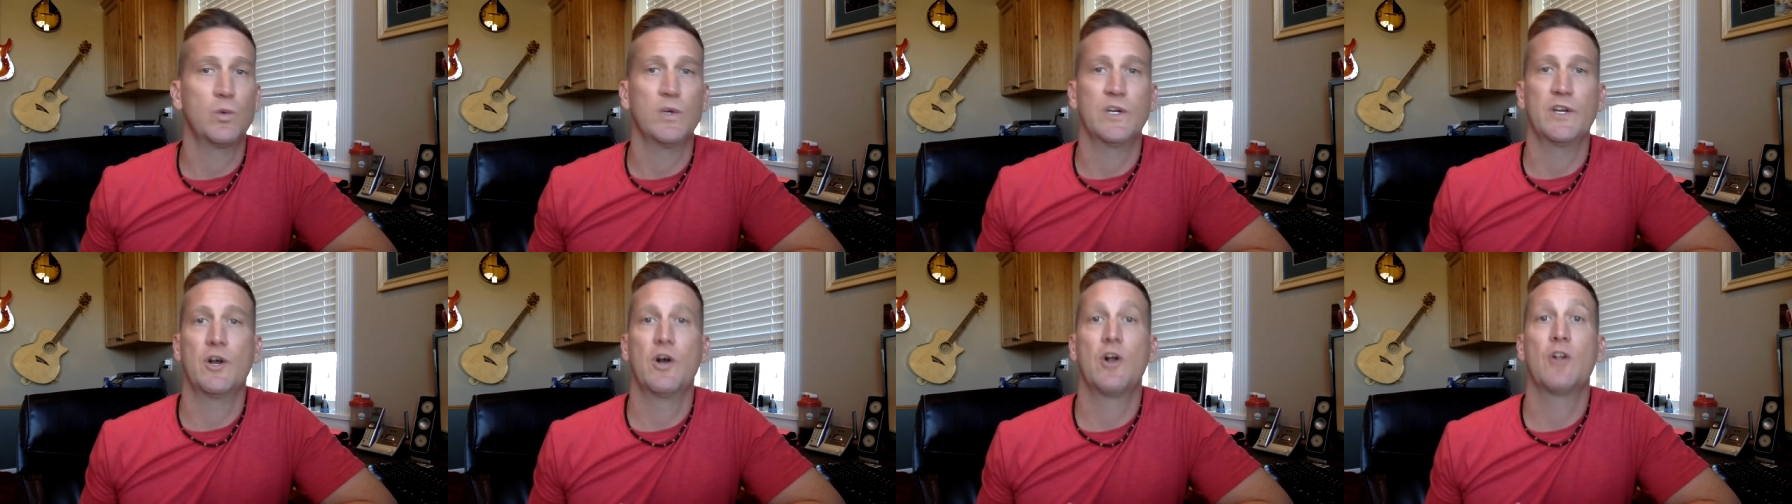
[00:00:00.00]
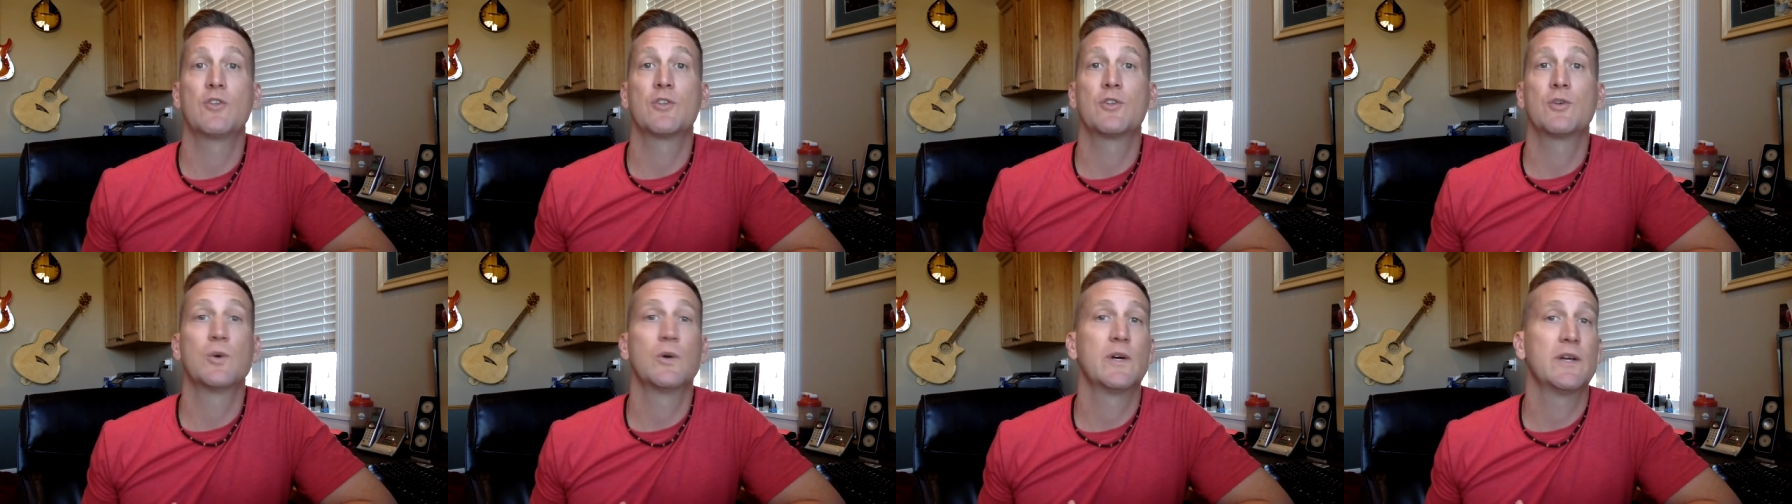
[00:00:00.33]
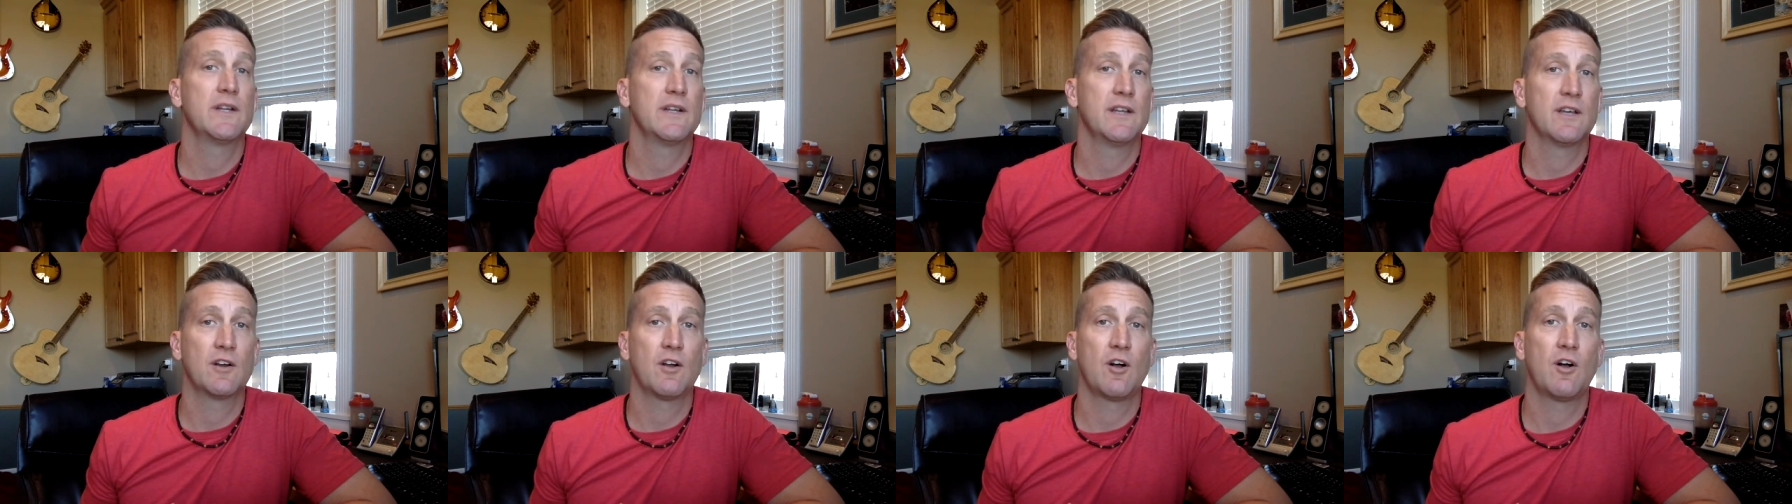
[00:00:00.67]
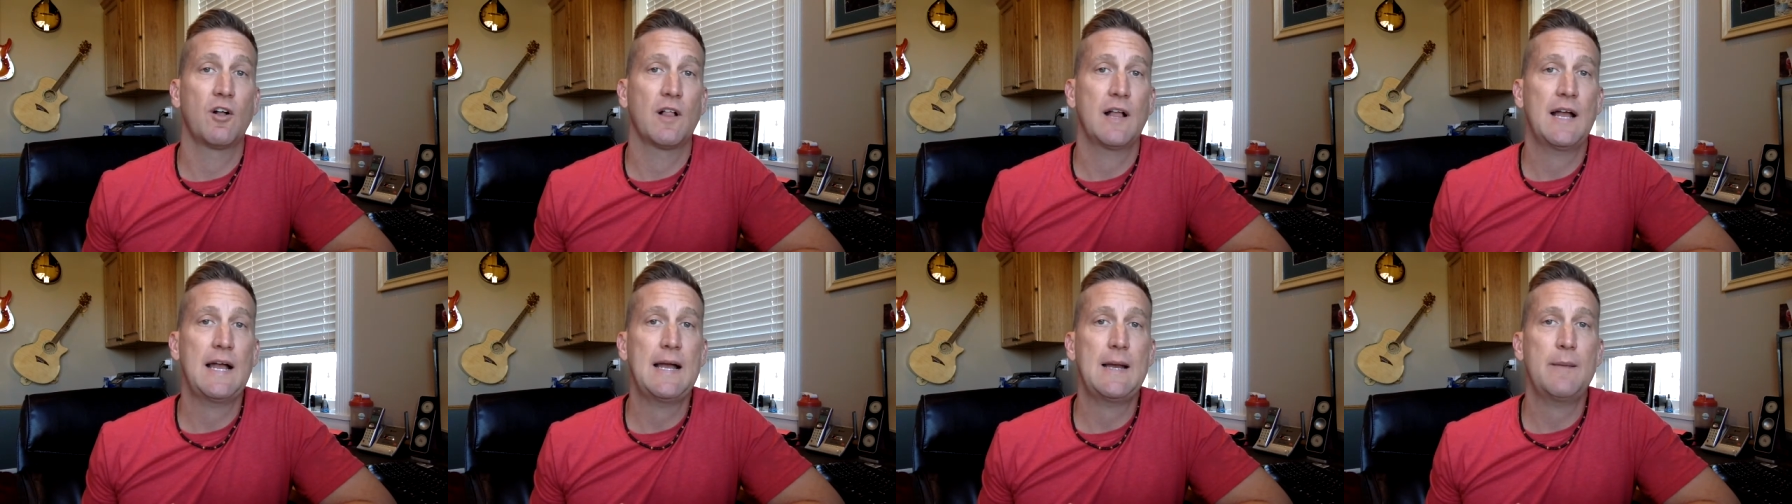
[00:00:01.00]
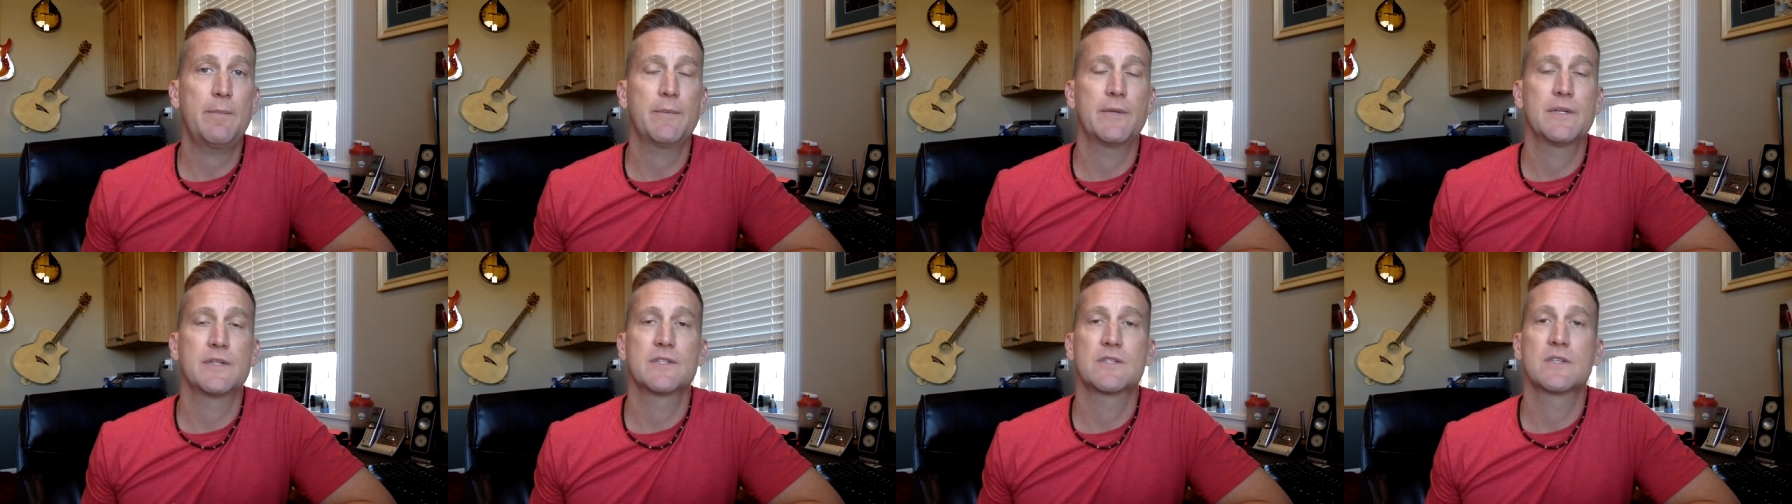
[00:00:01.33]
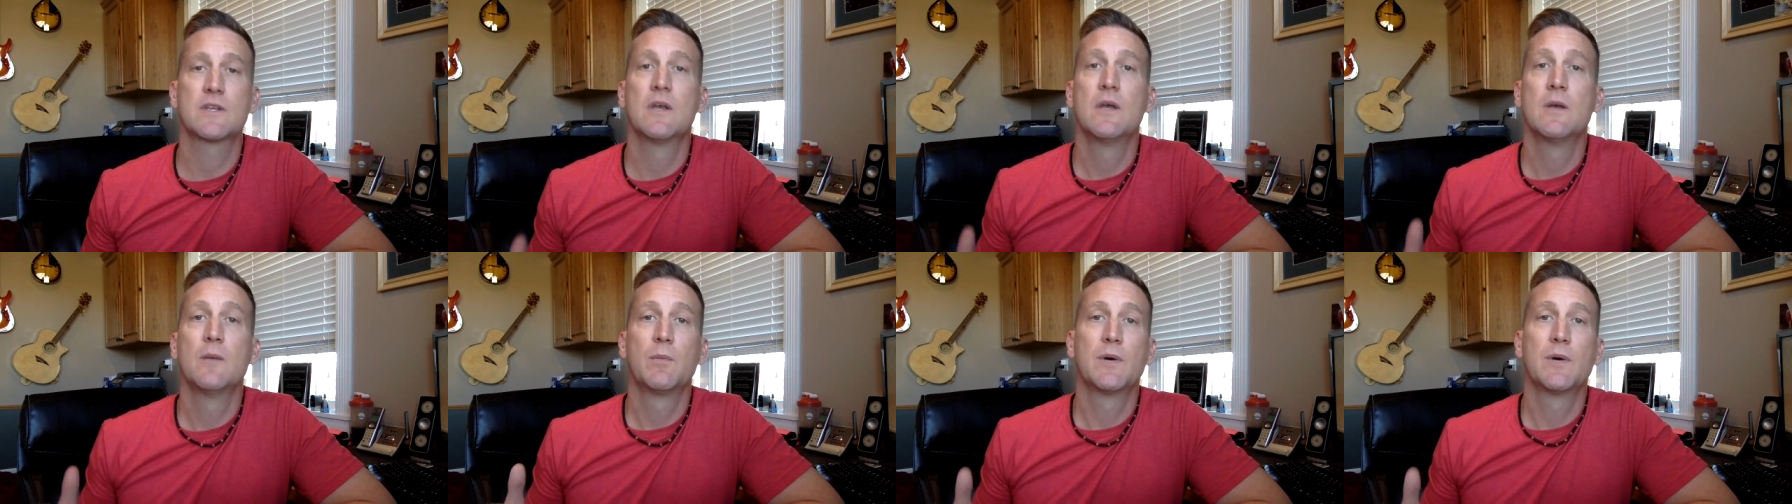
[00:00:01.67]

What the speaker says: We all do it. It all happens.